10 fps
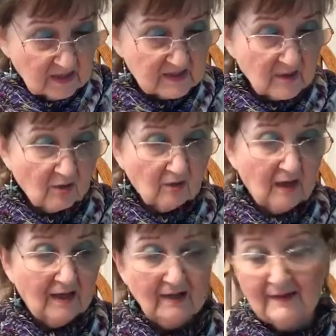
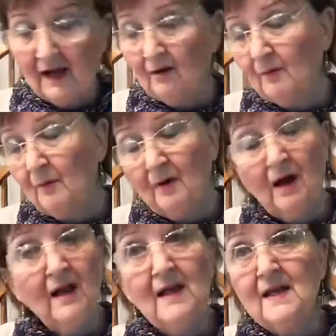So now
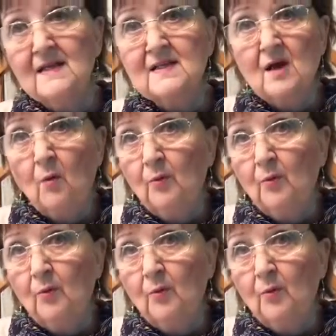it is